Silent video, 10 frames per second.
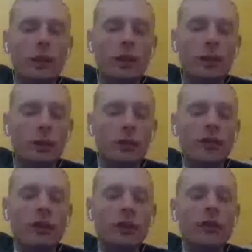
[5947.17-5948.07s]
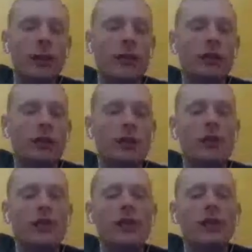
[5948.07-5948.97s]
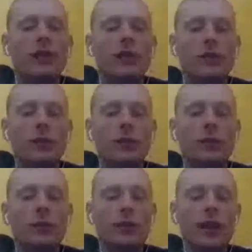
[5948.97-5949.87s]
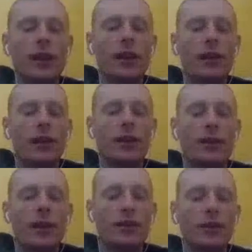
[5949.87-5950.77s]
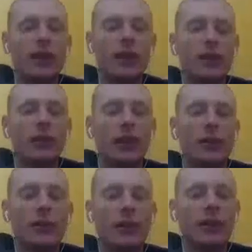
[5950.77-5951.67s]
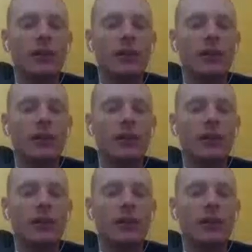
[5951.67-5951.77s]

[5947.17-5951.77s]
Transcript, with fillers: So in order to deal damage to her head, you have to attack the crown.